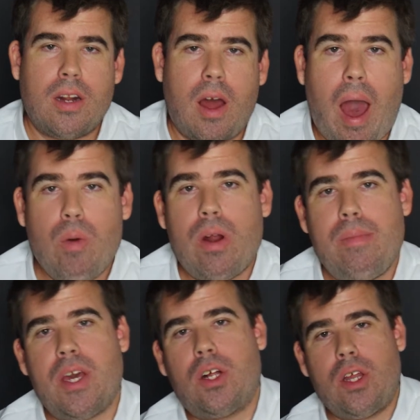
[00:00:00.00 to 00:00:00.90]
Now, I want to
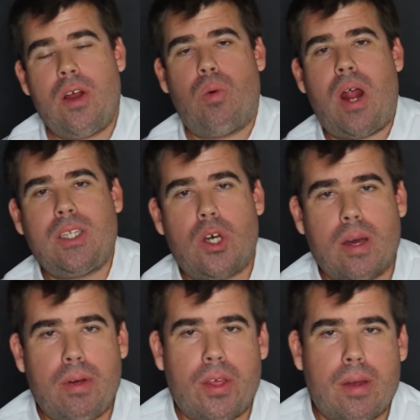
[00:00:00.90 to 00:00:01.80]
be clear, when I talk
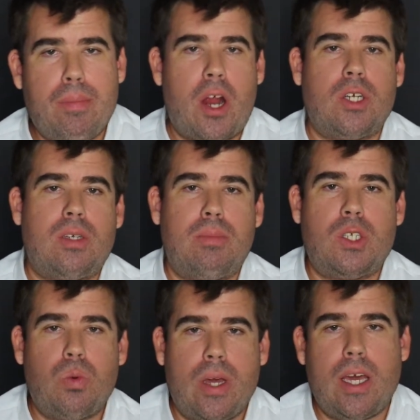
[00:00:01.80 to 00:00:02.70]
about the comparison
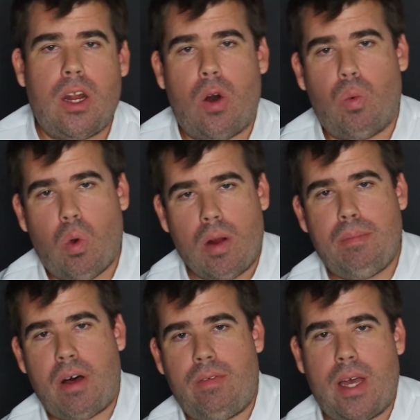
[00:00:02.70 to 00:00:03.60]
between Warren
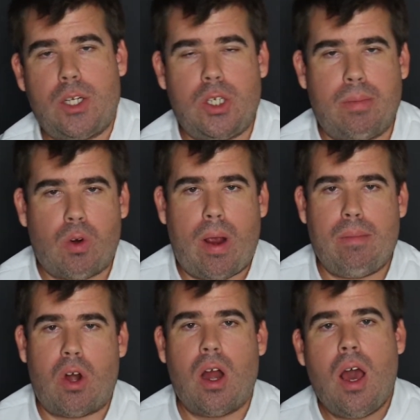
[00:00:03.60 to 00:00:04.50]
Buffett and Jim
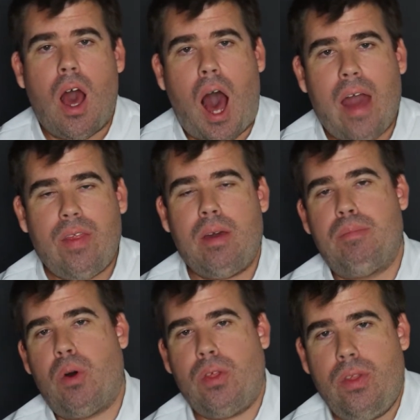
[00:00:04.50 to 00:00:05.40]
Cramer, I
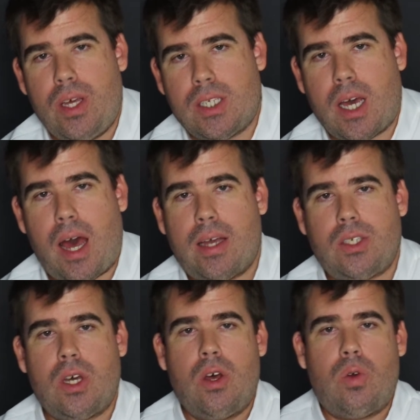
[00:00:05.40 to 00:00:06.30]
think both of these
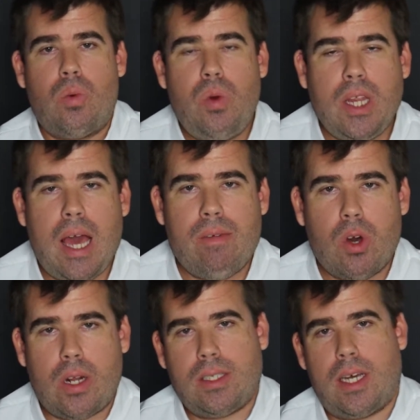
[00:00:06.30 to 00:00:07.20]
guys really have
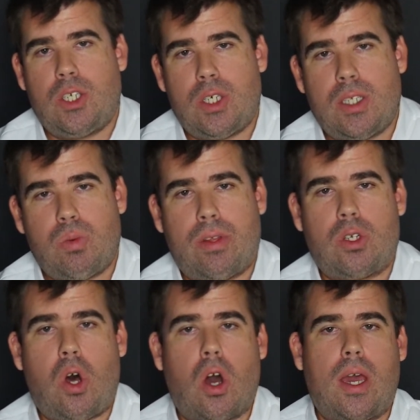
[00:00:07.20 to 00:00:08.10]
good intentions when they're
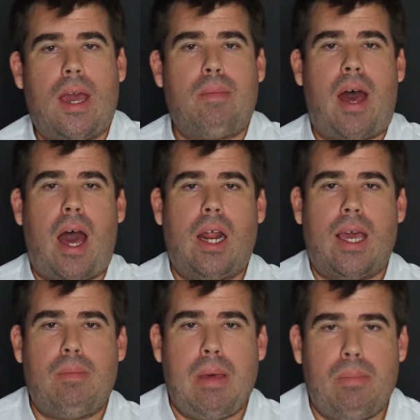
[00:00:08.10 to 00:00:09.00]
talking about how to
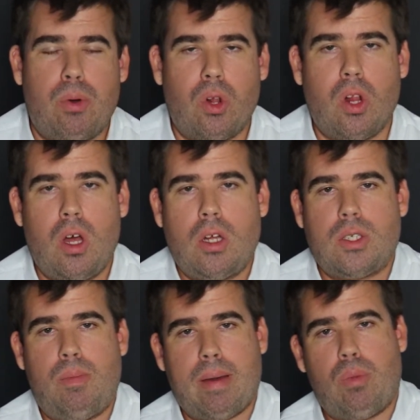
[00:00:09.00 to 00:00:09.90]
get people
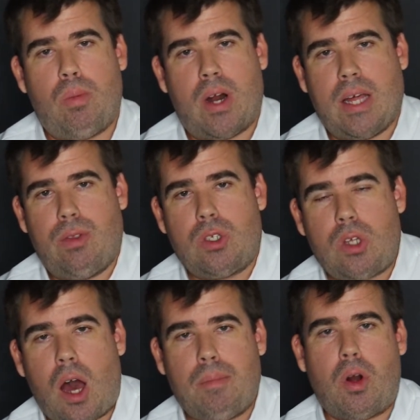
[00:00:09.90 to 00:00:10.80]
to make more money in the
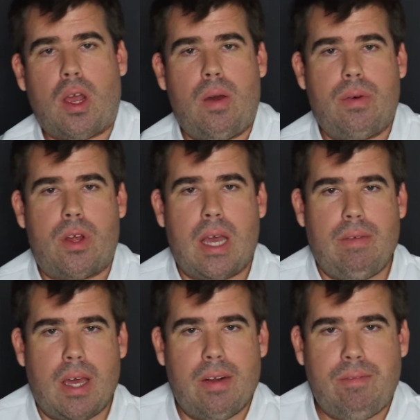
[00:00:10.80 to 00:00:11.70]
stock market, when they're
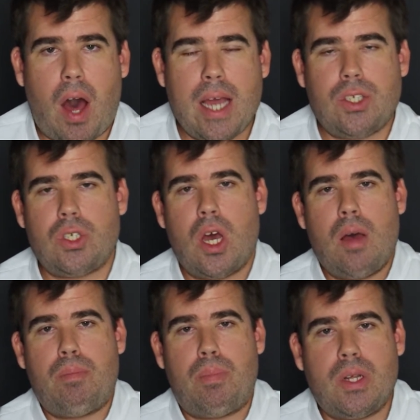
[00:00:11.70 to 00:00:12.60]
giving advice,
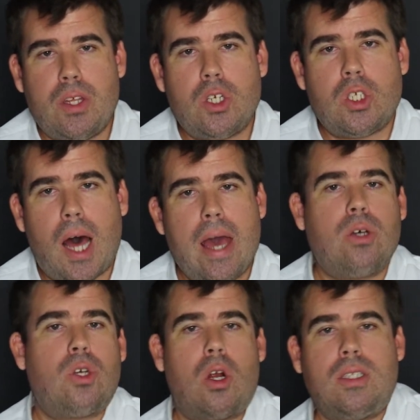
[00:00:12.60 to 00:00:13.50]
but their
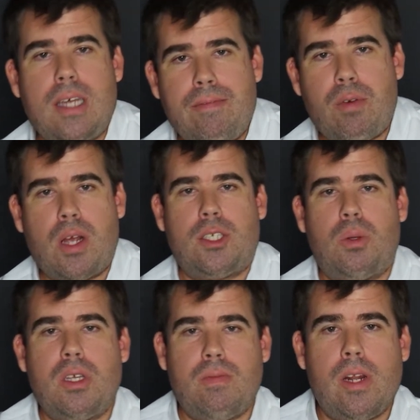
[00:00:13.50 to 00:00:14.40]
styles are different. So
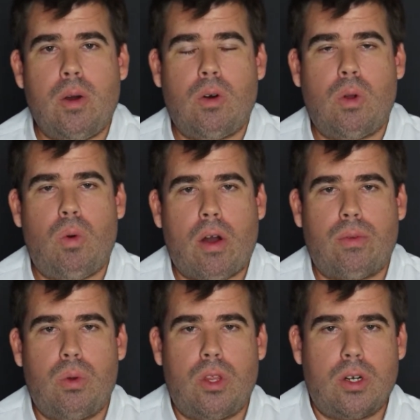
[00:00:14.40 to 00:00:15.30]
in this video, I'm going to walk
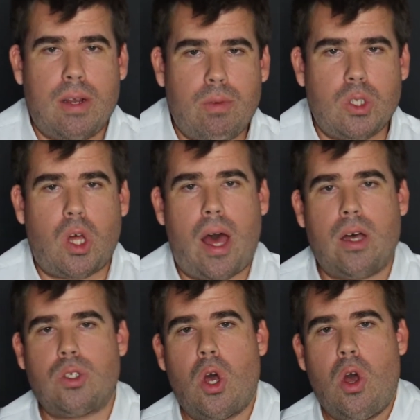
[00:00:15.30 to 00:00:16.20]
through their different
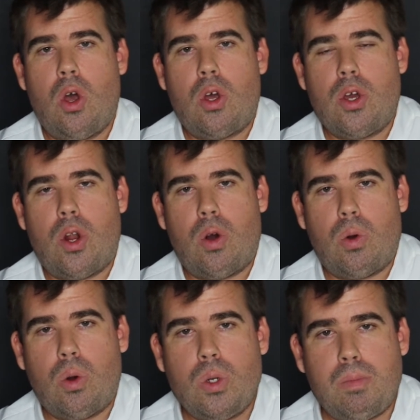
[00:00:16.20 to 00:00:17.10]
styles, you know,
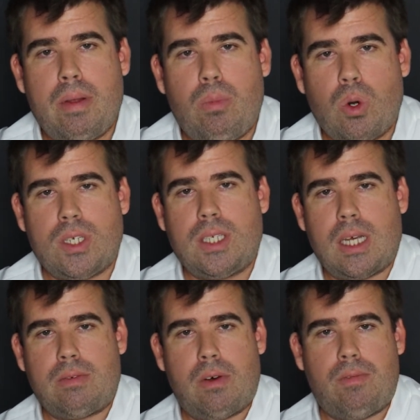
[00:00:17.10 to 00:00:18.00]
who's been more
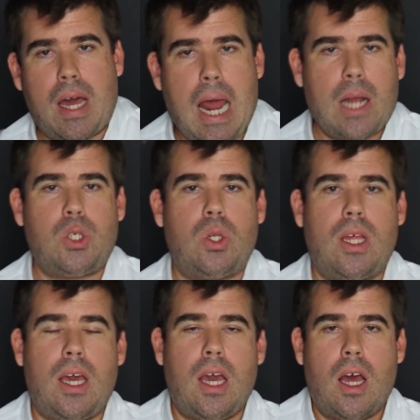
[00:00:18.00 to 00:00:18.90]
successful
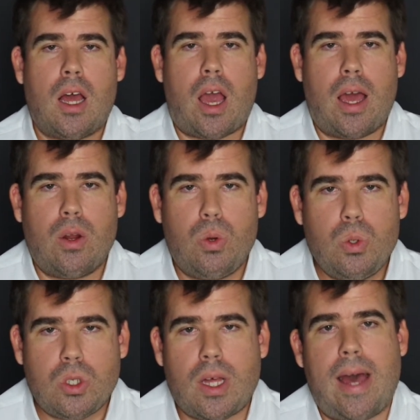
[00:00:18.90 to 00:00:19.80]
financially and
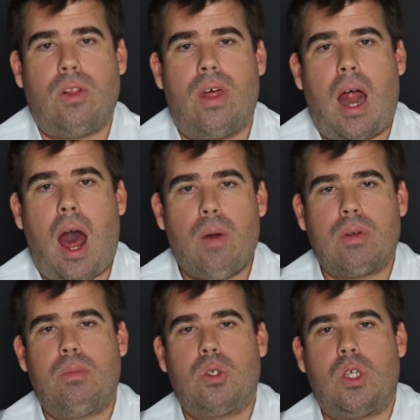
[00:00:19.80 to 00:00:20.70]
whose style that I
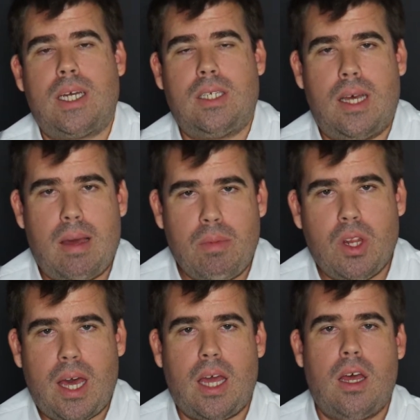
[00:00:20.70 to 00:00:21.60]
would most like to
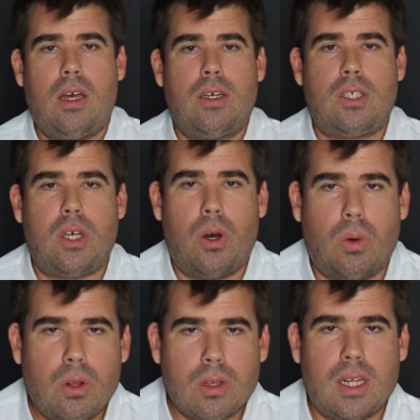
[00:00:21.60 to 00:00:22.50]
emulate.
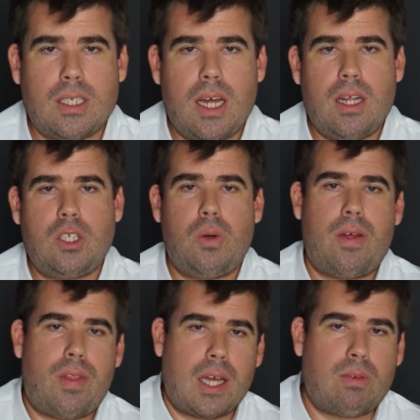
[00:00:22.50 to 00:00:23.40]
So let's get into
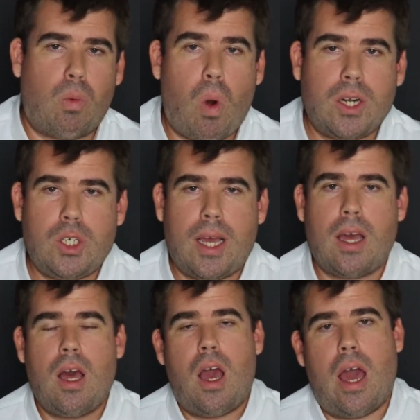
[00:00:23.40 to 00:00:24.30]
it. Thanks for watching.